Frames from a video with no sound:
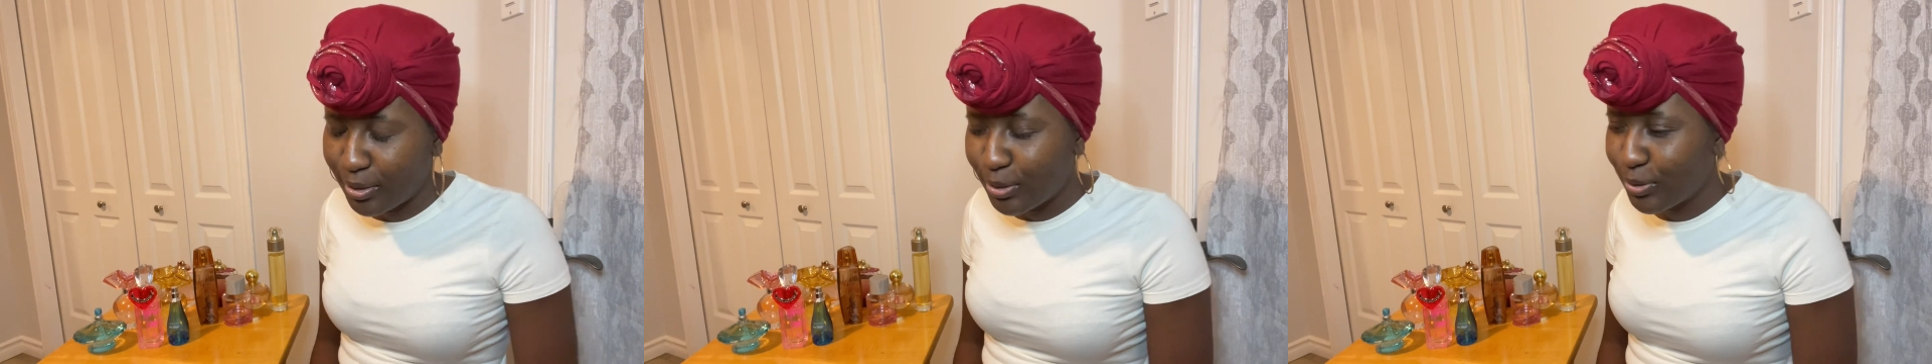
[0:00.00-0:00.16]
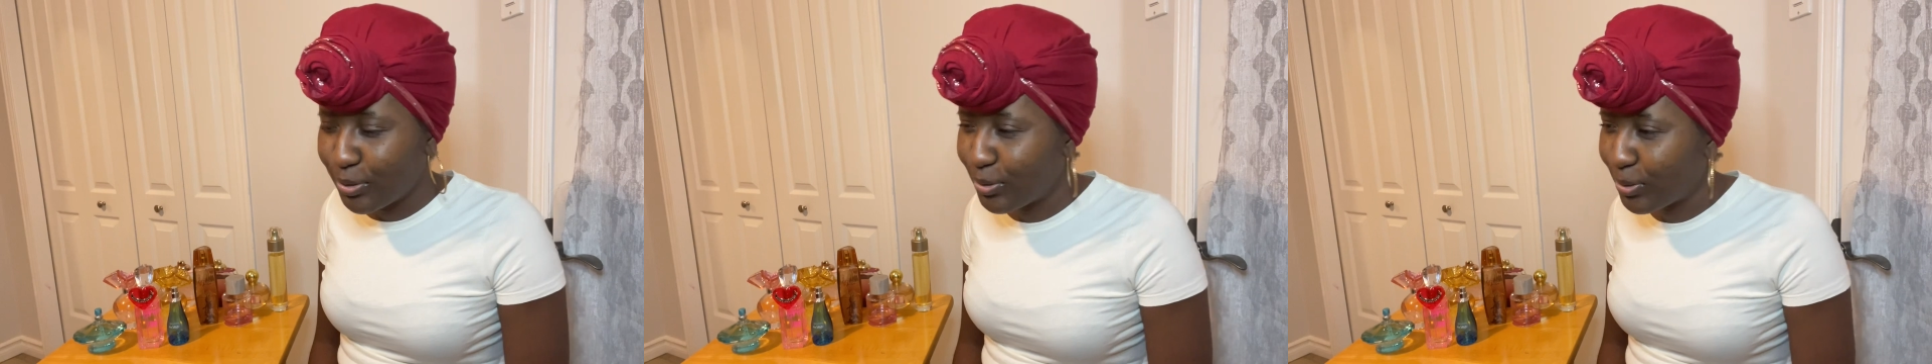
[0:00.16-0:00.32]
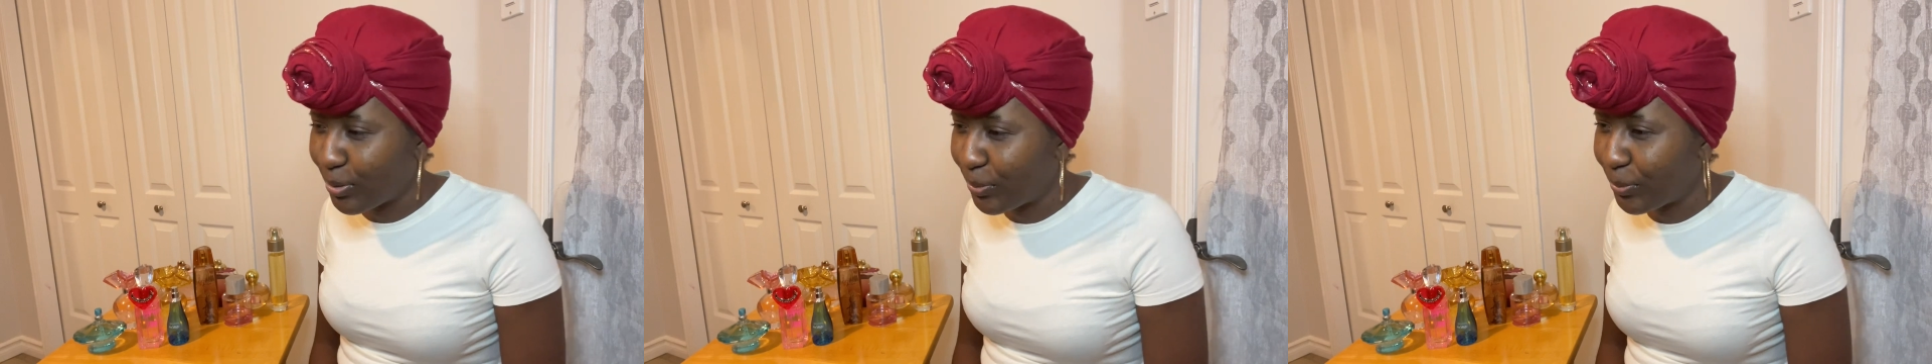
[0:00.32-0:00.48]

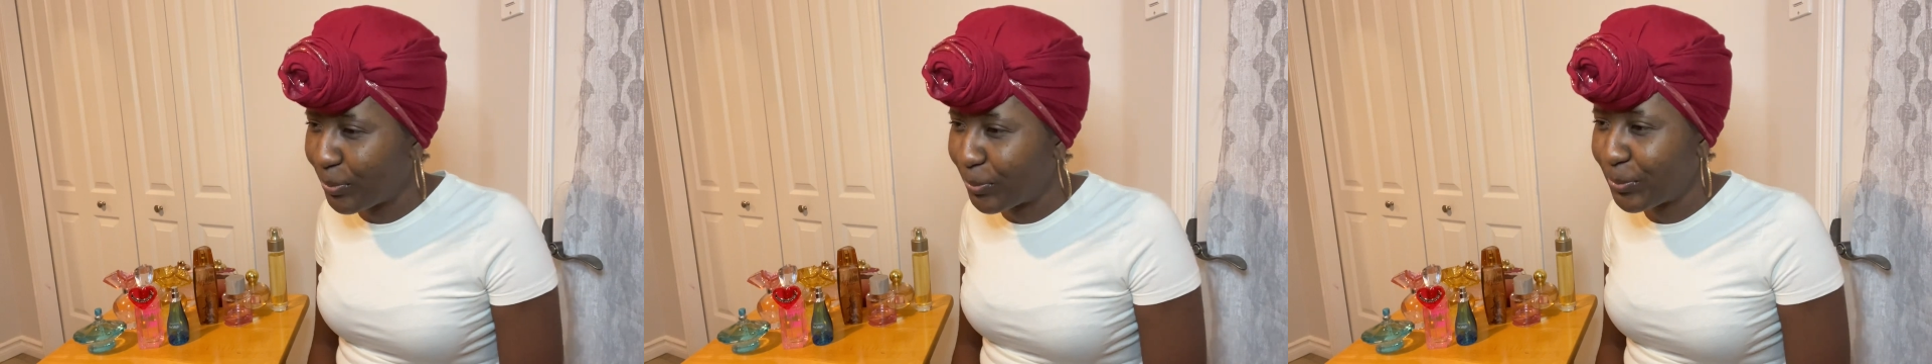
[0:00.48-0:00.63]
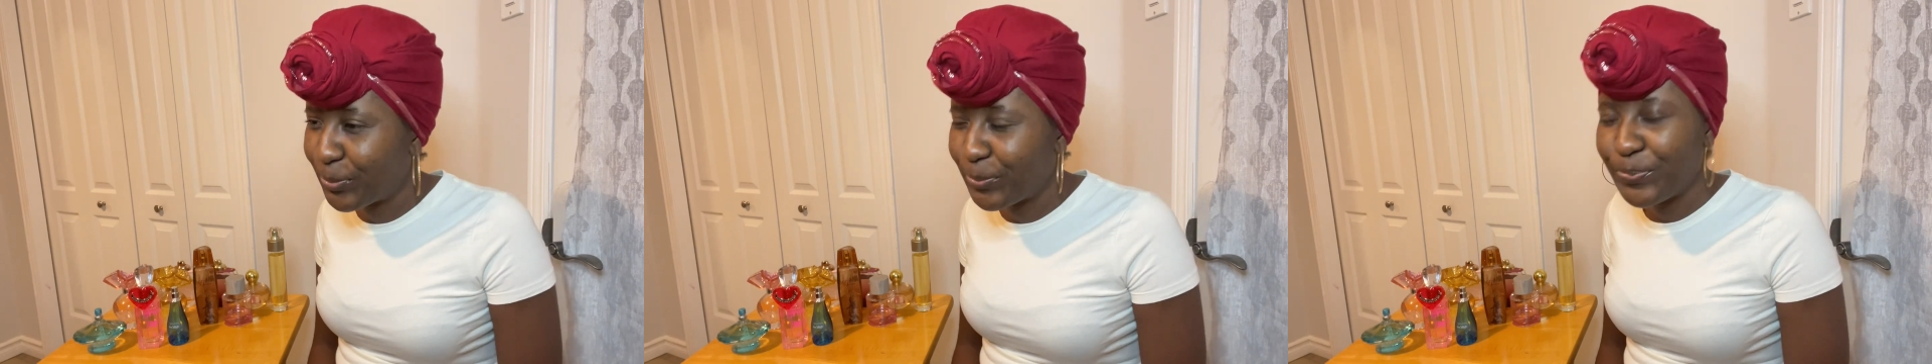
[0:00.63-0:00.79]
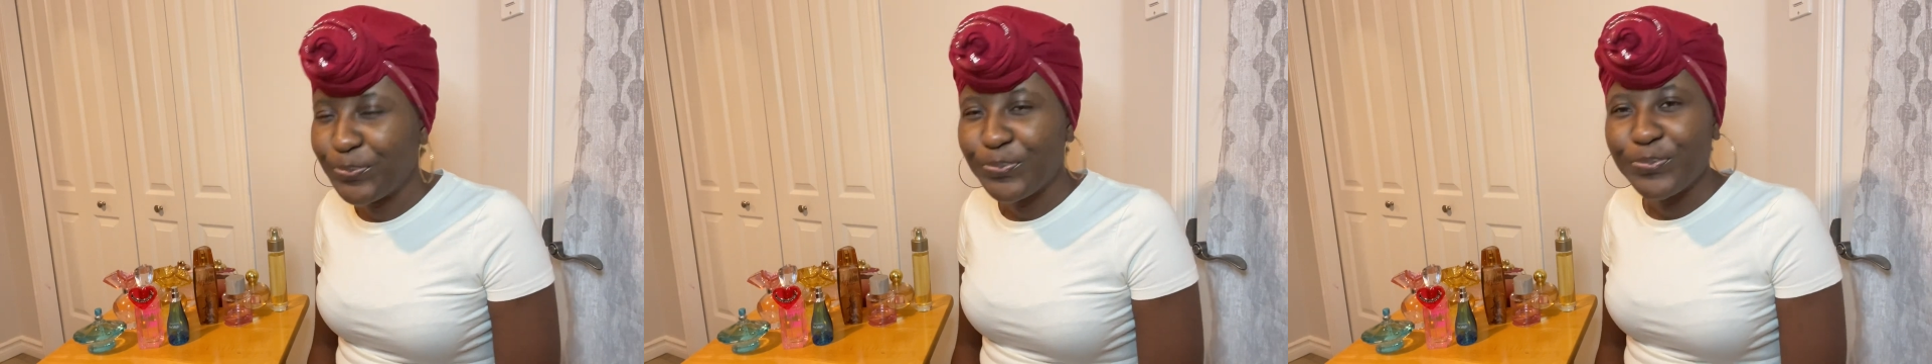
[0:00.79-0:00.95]

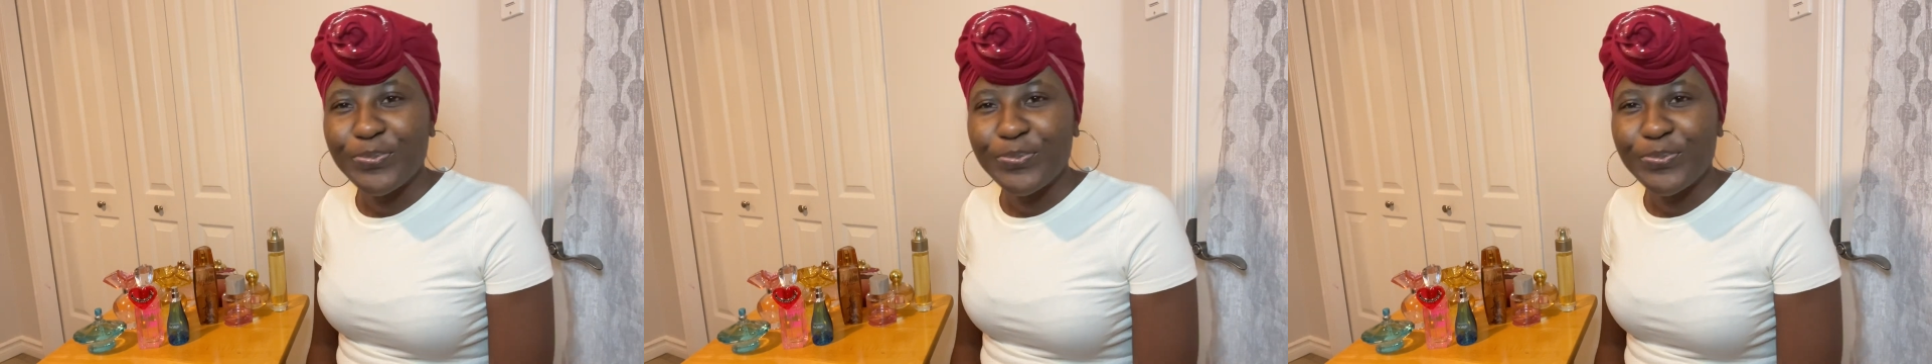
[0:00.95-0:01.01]
So,